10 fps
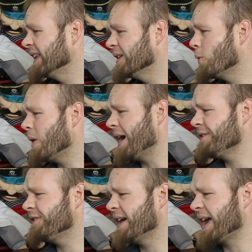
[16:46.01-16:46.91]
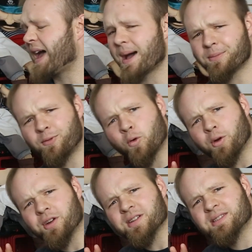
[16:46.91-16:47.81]
the Wi-Fi app
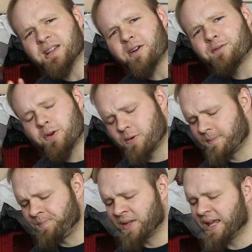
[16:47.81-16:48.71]
for your cell phone